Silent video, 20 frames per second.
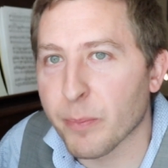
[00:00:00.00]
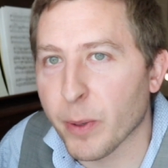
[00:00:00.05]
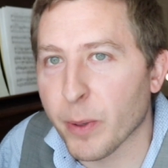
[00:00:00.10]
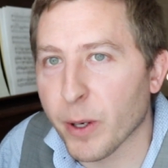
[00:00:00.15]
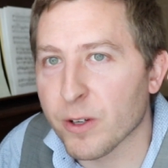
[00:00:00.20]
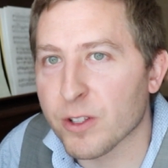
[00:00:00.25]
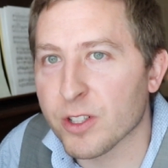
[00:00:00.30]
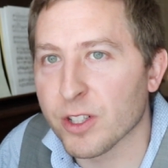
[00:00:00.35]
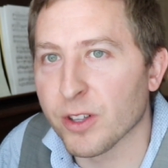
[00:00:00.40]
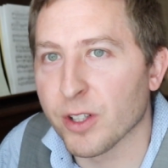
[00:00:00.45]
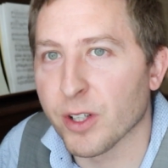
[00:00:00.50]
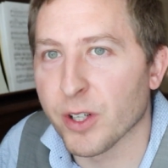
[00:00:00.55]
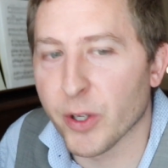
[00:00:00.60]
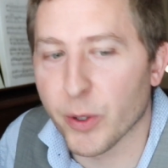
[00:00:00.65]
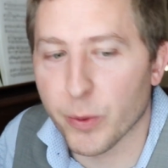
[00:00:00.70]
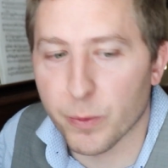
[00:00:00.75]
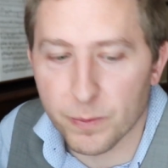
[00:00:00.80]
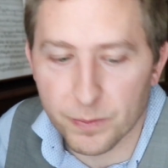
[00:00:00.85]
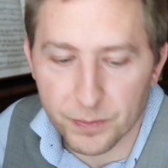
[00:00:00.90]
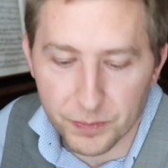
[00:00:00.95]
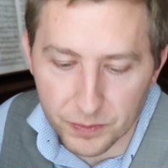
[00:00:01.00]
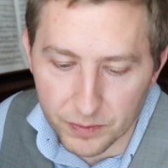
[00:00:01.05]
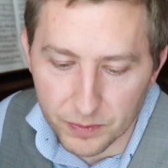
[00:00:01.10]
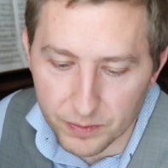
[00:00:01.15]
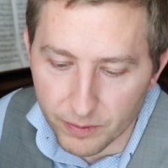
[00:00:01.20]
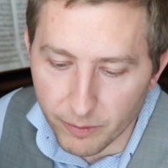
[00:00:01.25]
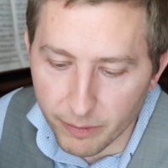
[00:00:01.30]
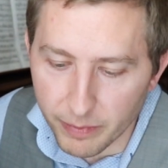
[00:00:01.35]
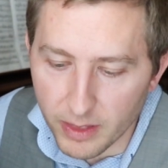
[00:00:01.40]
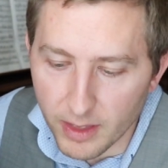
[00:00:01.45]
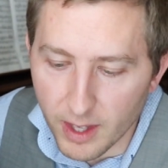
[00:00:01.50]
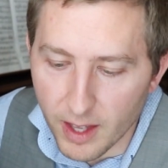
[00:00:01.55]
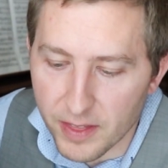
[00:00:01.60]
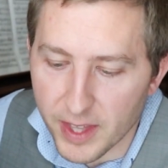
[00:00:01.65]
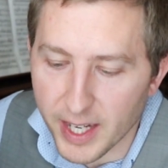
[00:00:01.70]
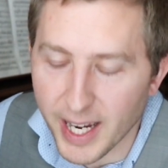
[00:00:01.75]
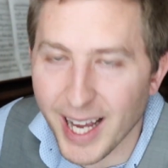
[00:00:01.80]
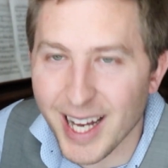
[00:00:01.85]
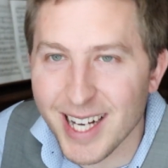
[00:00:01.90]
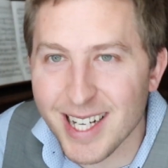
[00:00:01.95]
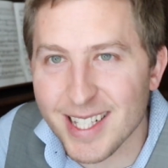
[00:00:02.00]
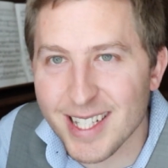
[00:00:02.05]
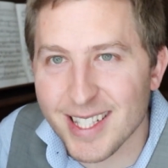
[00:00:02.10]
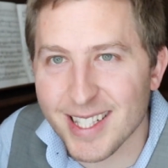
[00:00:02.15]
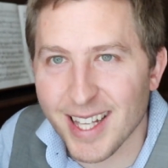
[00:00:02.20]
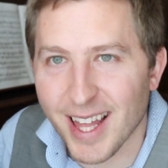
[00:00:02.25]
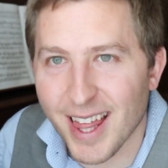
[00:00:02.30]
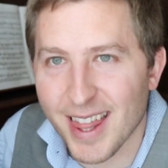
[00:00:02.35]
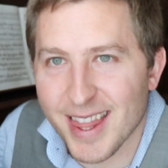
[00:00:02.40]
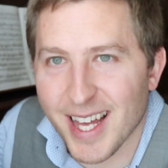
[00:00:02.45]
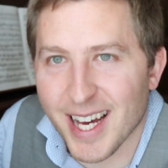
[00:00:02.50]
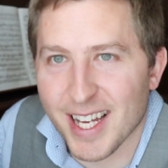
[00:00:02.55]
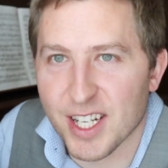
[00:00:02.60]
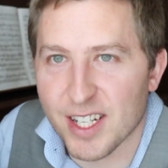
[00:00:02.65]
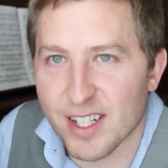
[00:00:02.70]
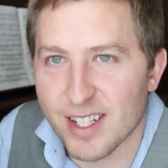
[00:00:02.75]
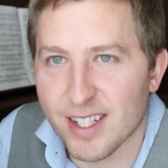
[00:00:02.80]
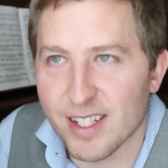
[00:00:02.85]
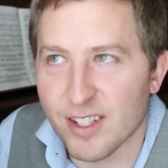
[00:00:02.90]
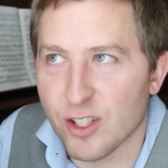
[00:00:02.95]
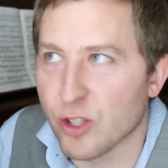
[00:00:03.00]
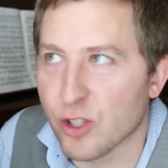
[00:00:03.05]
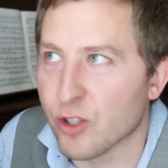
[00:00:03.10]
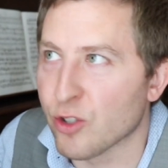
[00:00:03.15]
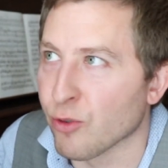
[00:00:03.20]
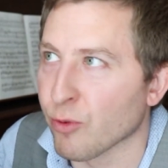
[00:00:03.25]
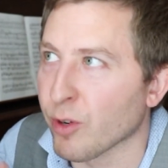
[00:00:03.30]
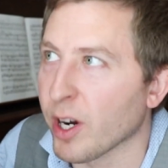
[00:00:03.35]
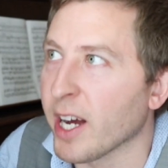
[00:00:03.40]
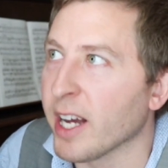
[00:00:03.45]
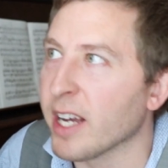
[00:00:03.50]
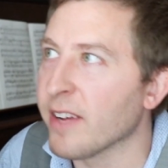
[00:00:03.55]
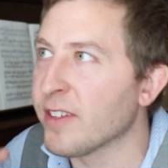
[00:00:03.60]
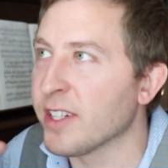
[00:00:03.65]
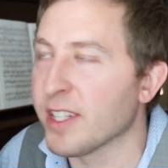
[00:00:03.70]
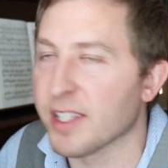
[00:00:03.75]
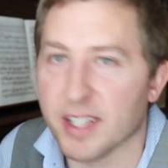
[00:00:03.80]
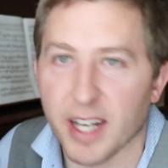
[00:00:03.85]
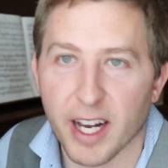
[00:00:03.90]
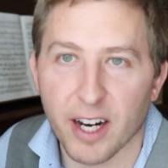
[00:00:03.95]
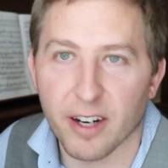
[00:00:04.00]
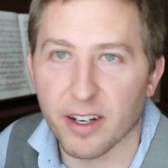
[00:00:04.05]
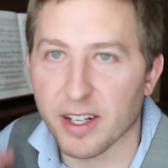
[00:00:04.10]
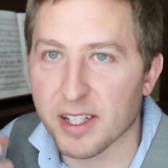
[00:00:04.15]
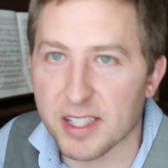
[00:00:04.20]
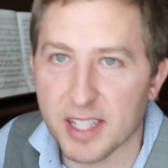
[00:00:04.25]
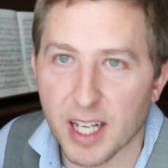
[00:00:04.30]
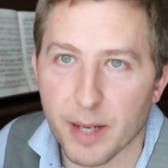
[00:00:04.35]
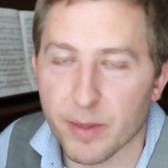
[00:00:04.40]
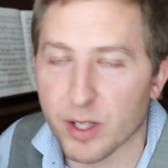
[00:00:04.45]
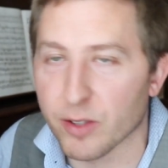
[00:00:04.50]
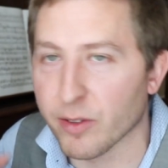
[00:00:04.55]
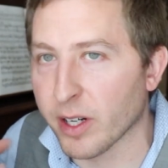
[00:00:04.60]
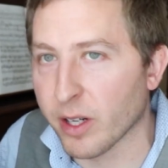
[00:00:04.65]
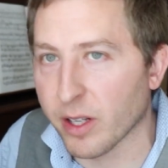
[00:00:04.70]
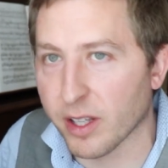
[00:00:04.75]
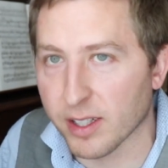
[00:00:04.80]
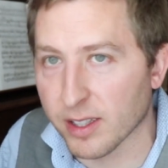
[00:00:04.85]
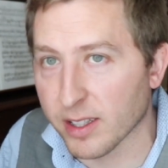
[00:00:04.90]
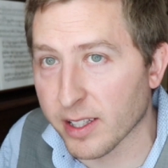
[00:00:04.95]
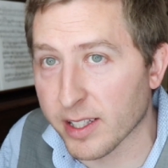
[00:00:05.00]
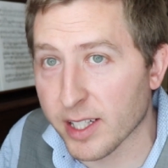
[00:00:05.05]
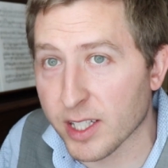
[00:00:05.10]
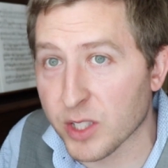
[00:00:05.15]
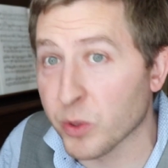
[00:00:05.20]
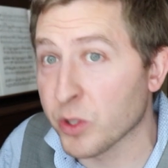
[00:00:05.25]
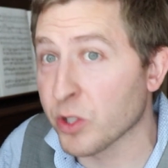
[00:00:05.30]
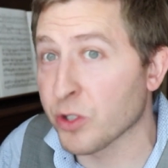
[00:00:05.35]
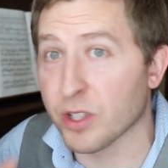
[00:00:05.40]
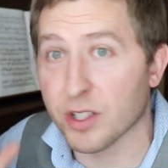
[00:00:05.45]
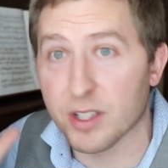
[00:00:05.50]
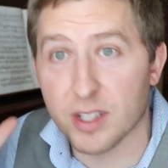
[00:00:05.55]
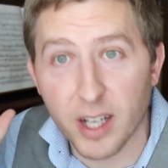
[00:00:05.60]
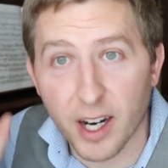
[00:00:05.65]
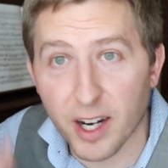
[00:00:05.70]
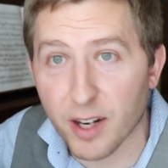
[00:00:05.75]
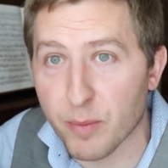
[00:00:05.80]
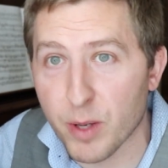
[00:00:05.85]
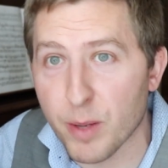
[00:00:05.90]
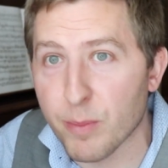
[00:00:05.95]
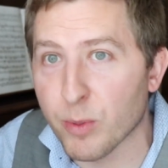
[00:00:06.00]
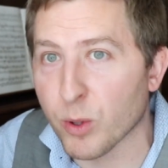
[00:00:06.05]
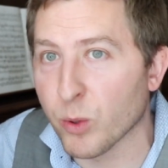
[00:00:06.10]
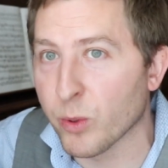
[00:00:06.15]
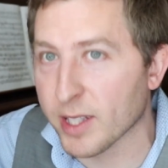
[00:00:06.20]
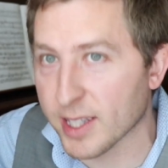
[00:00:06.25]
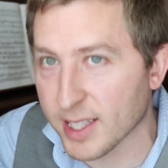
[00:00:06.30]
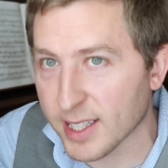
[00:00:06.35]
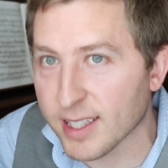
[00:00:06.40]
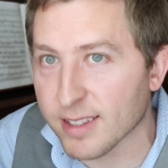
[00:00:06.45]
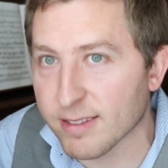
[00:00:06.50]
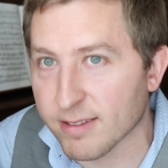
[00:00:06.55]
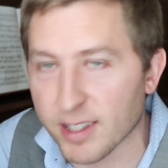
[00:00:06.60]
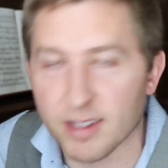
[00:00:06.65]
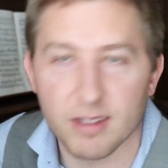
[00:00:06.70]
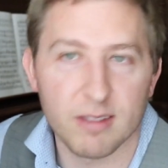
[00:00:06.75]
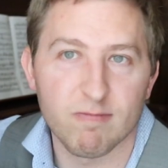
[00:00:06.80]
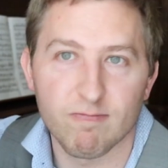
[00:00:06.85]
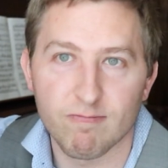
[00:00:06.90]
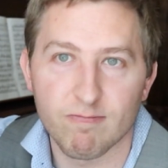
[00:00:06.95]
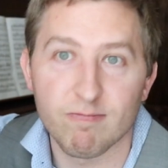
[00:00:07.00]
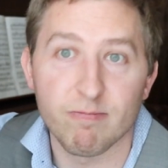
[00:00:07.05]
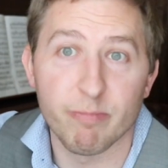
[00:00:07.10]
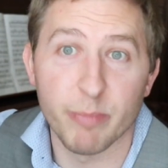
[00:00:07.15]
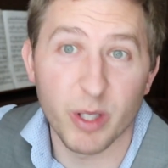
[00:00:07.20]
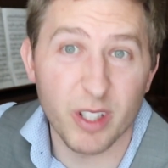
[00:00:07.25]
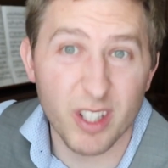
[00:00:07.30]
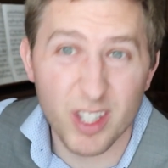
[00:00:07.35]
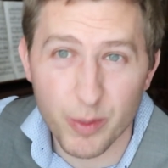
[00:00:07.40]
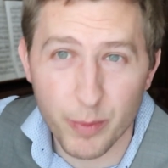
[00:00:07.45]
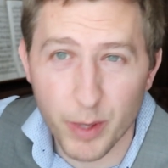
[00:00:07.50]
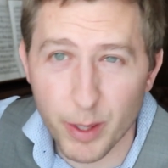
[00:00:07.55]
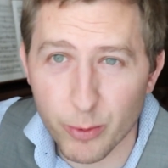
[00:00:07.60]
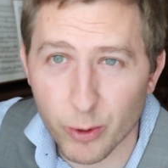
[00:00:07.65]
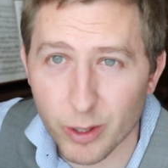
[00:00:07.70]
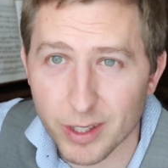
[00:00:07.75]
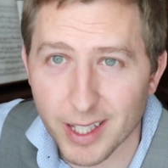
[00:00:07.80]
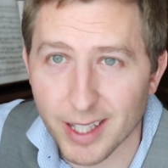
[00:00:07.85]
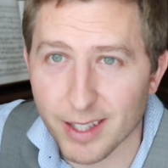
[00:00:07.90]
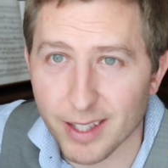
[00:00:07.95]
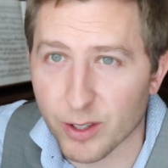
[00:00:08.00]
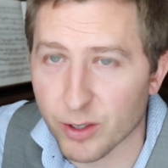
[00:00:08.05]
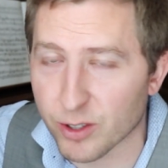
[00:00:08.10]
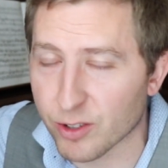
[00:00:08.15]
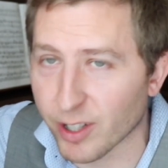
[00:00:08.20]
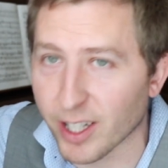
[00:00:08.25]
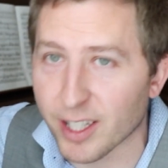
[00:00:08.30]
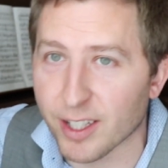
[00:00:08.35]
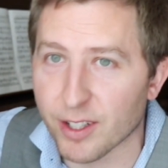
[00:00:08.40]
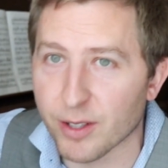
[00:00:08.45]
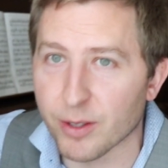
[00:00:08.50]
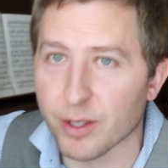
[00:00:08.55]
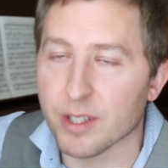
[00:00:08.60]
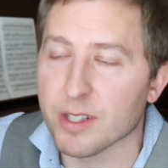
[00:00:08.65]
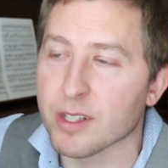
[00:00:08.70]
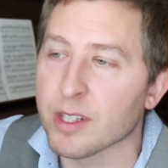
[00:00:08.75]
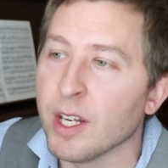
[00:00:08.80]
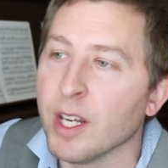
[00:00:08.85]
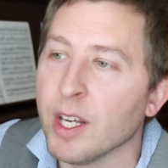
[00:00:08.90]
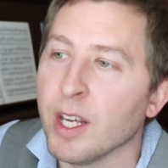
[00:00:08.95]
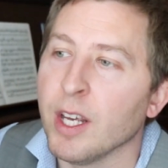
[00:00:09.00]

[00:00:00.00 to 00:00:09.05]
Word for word: the person, though, that has that drive and desire and excitement around analytics, which there's a ton of people with that, right? Millions of people with that that are trying to do this.